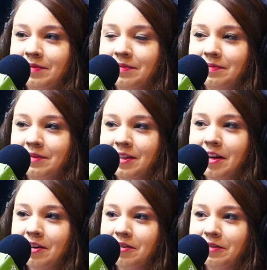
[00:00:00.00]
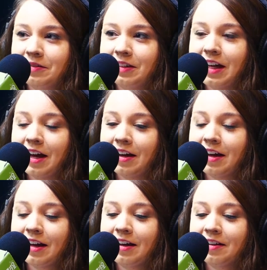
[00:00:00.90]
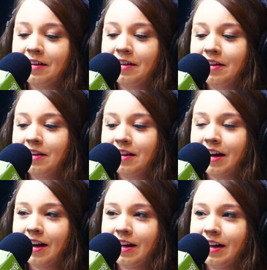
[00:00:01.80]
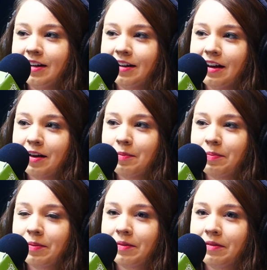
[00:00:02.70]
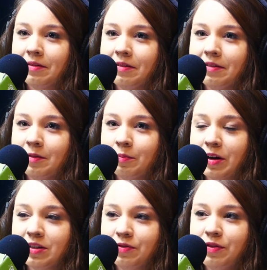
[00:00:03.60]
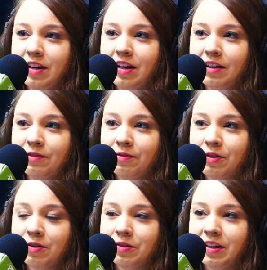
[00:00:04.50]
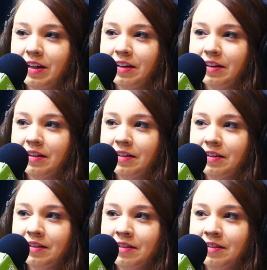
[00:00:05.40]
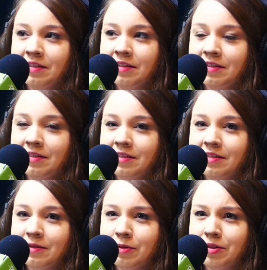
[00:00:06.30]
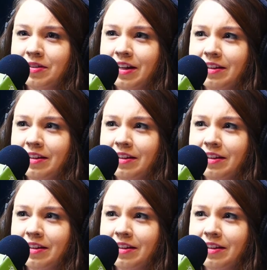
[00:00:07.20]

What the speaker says: So, yeah, I ended up breastfeeding for only, I want to say like